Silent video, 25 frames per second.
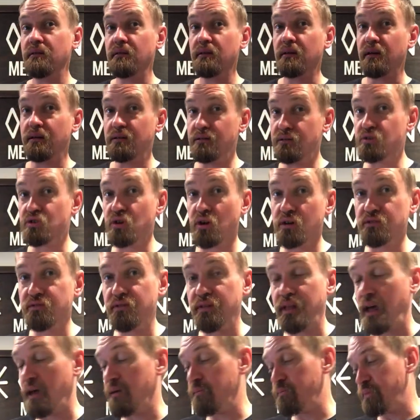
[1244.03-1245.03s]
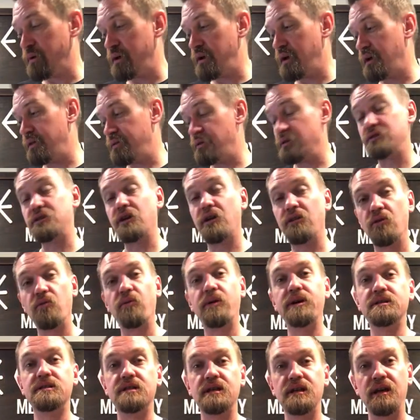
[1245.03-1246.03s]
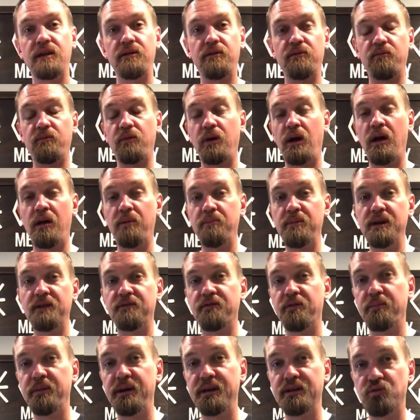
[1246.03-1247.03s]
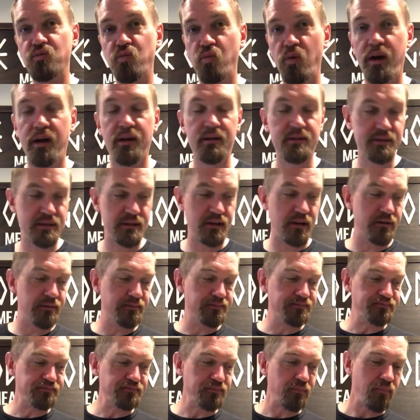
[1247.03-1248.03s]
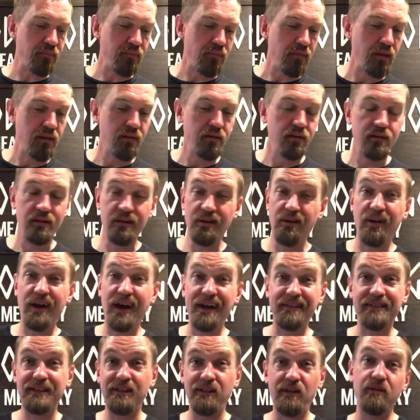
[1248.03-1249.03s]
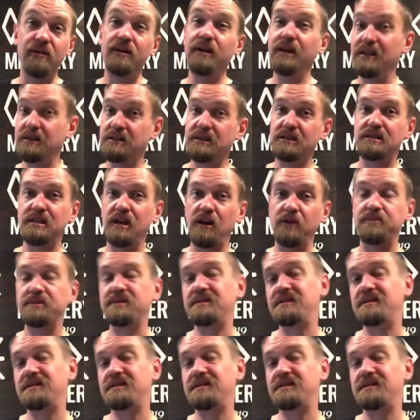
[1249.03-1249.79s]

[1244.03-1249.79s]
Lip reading: I do charge for that, but there's other ways to get mead for me as well. So you don't have to do it. It just helps